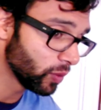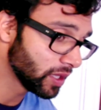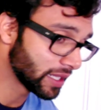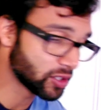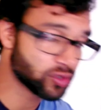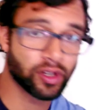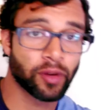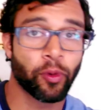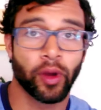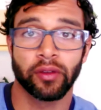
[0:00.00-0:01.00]
We like the
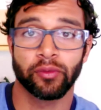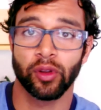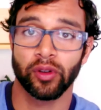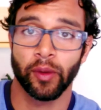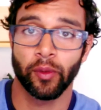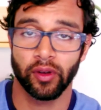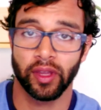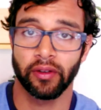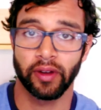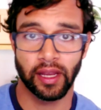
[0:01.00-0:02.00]
trigger point roller. I won't go
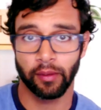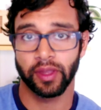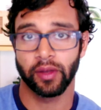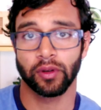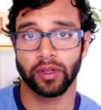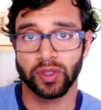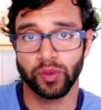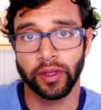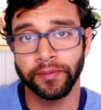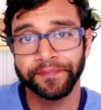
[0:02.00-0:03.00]
get it right now, but the orange
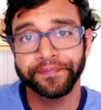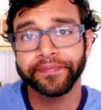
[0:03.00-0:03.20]
one.